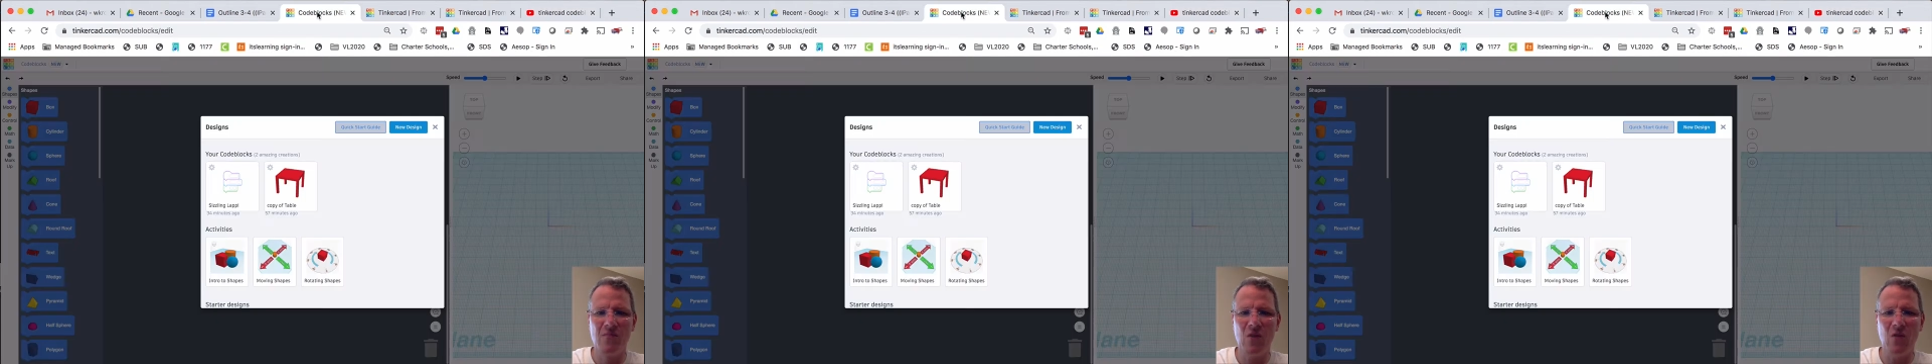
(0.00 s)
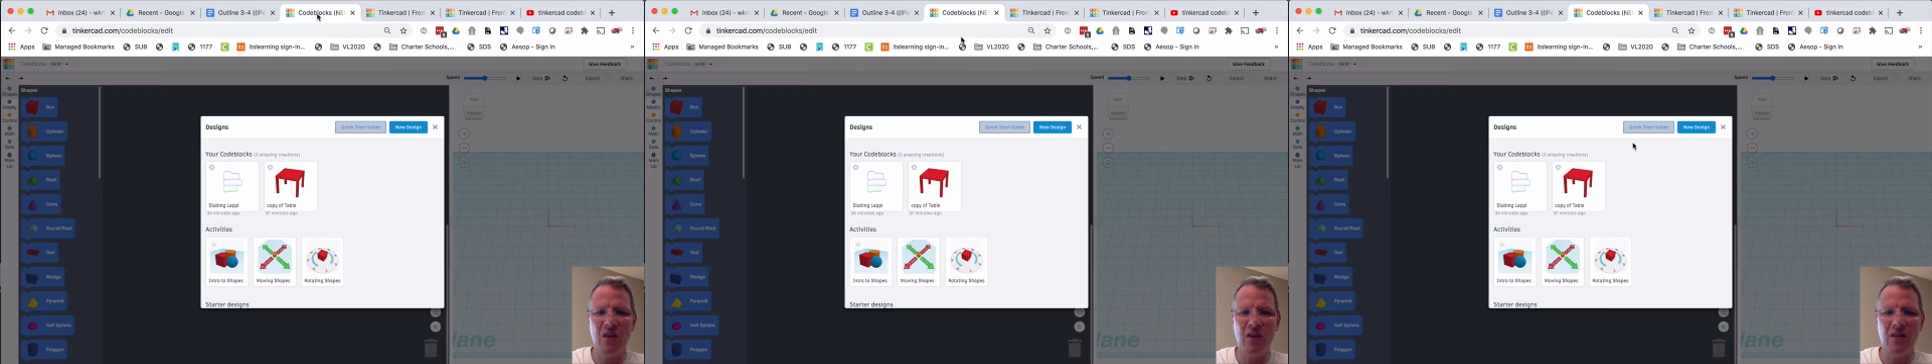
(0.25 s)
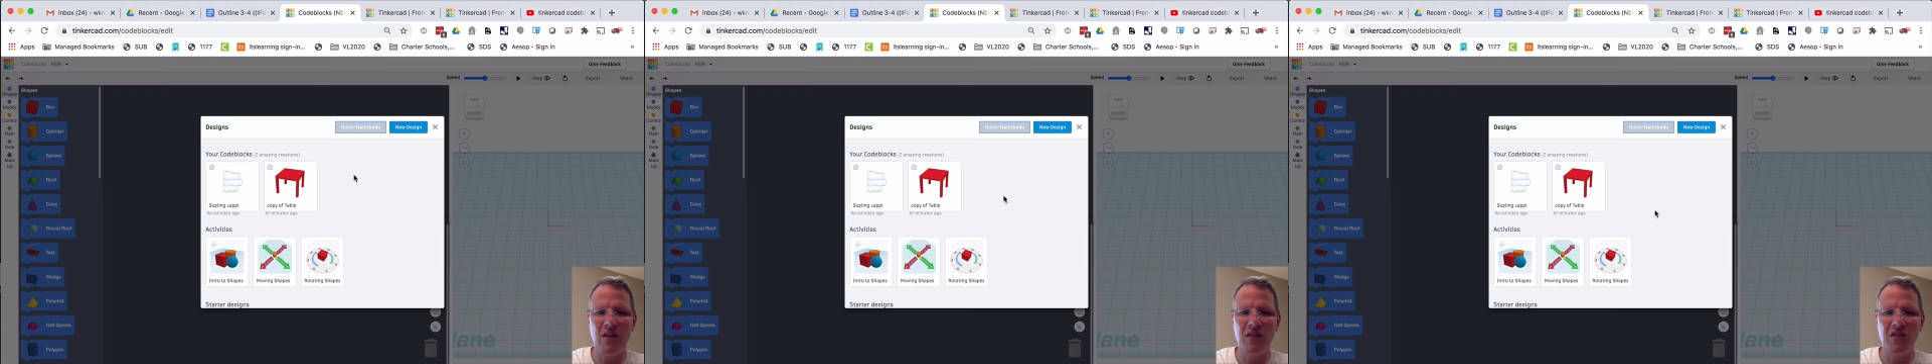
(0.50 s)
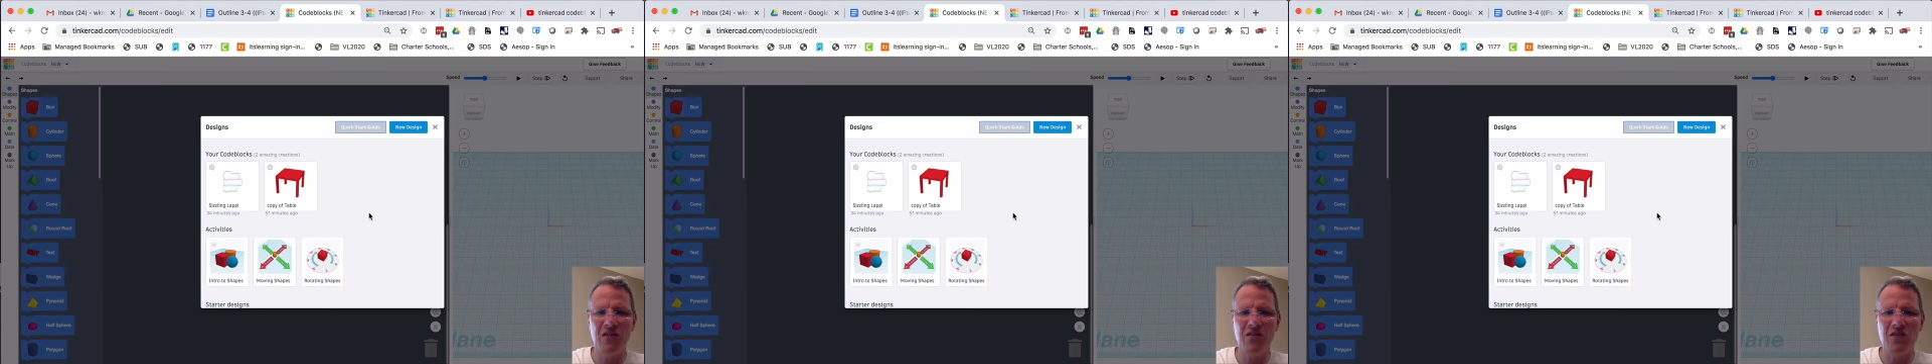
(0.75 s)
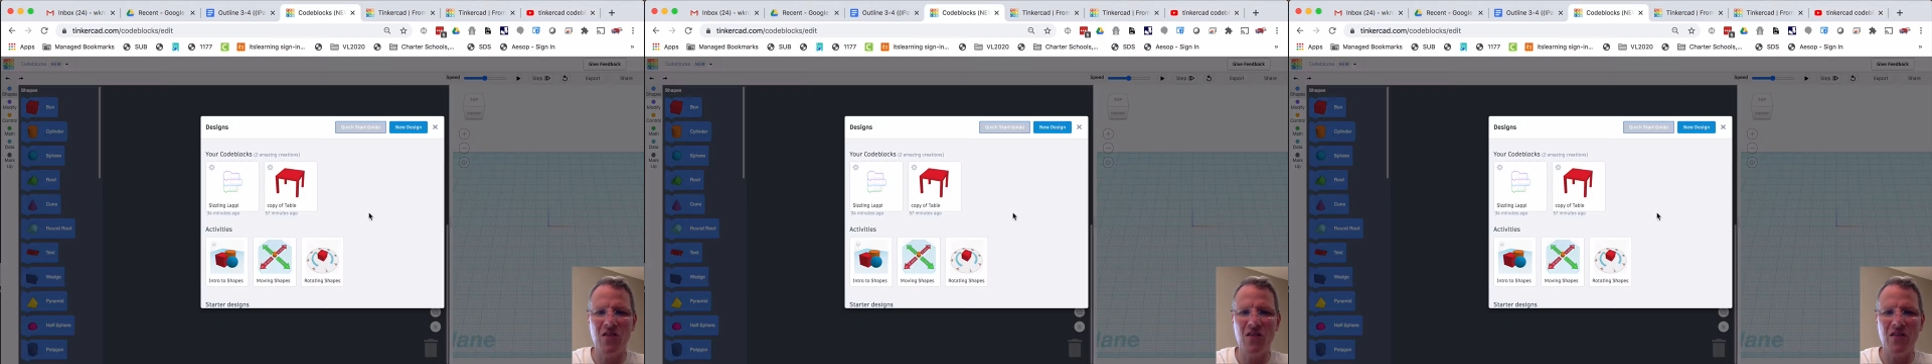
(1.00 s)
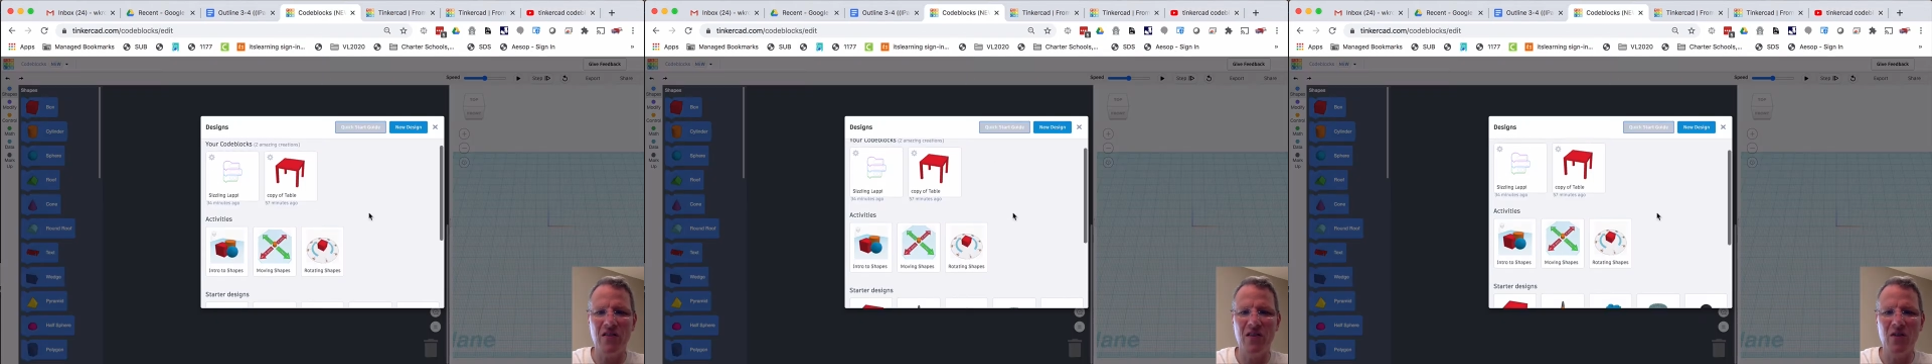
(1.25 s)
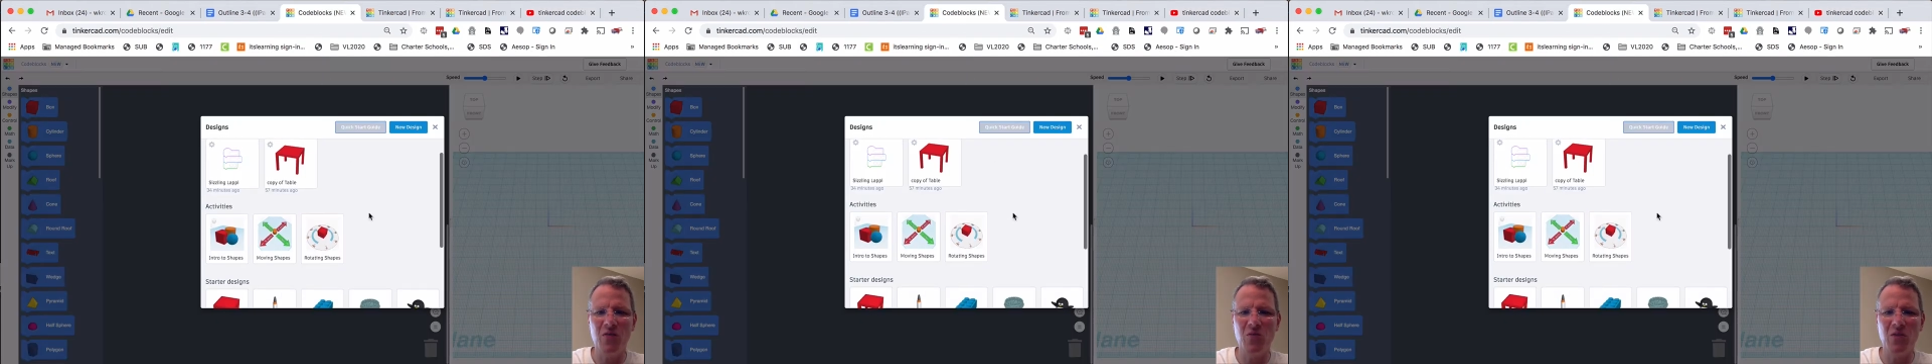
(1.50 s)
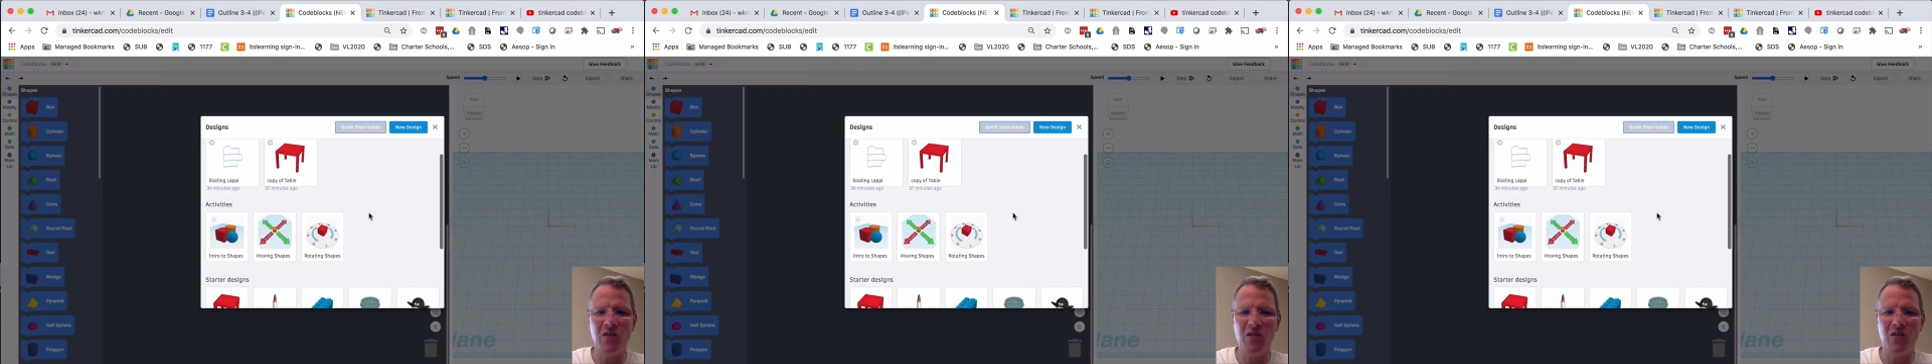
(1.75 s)
Okay, let's get started. Here's what
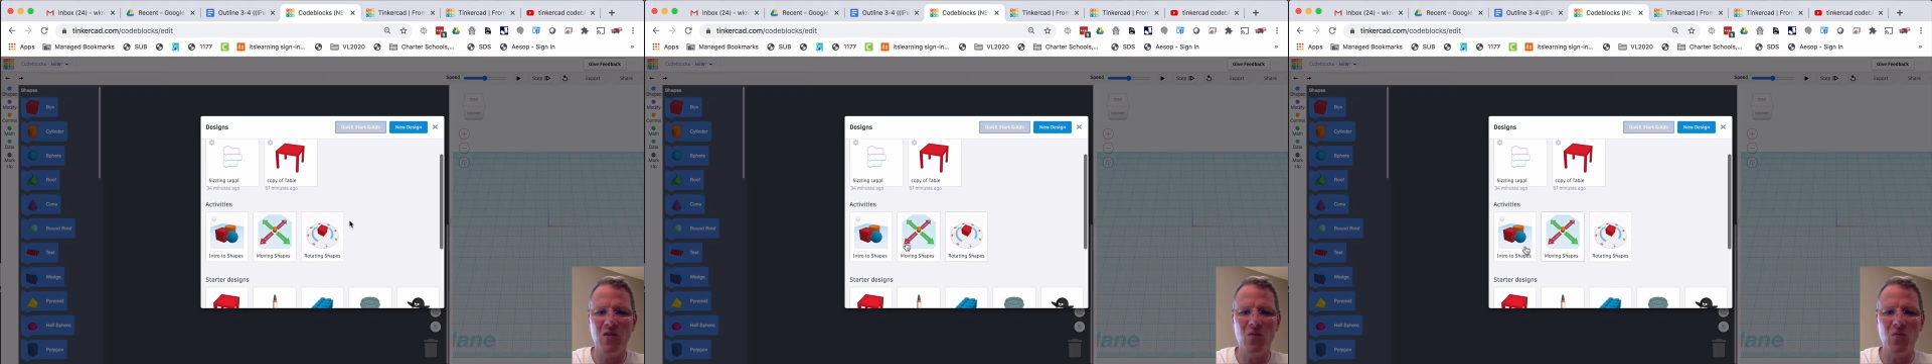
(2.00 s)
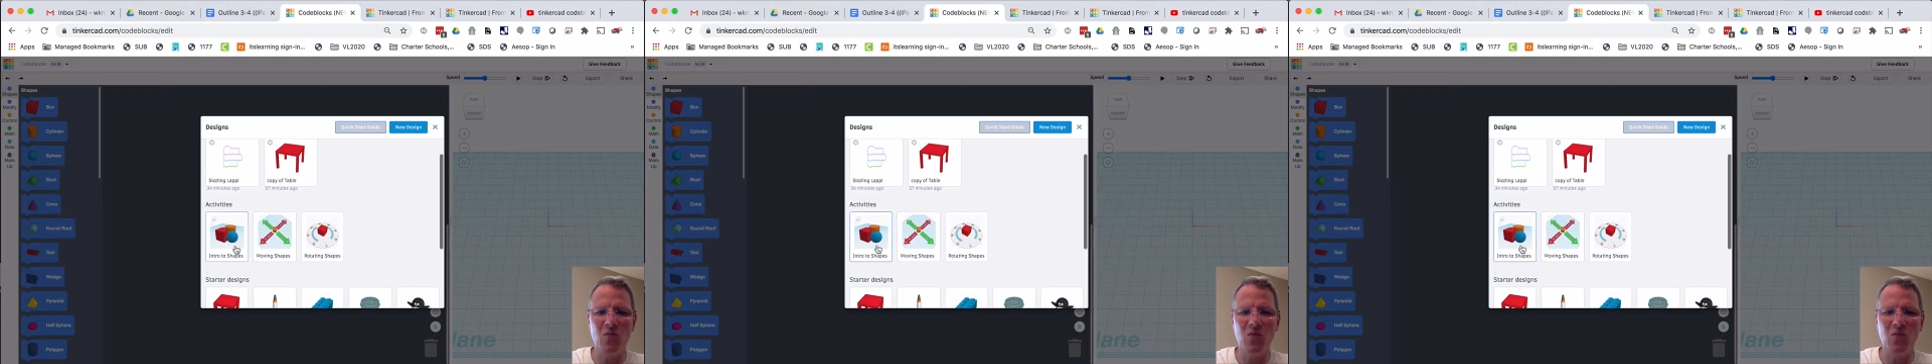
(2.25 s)
we're going to do.